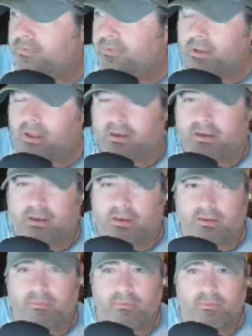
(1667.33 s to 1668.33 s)
you had
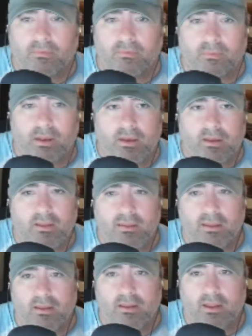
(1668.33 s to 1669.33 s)
any
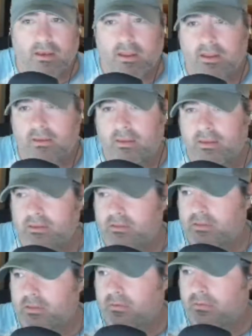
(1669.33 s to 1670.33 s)
ideas
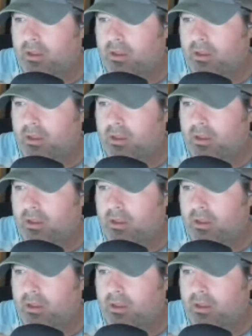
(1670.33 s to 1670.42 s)
to